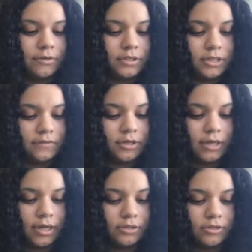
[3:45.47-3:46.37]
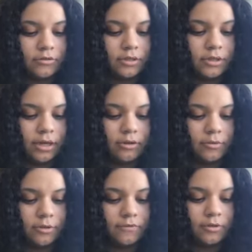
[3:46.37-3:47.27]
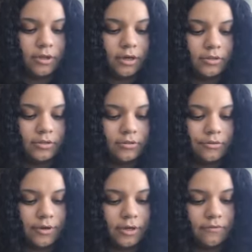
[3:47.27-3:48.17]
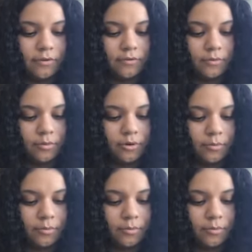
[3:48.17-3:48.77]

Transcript: received a National Endowment for the Arts grant for,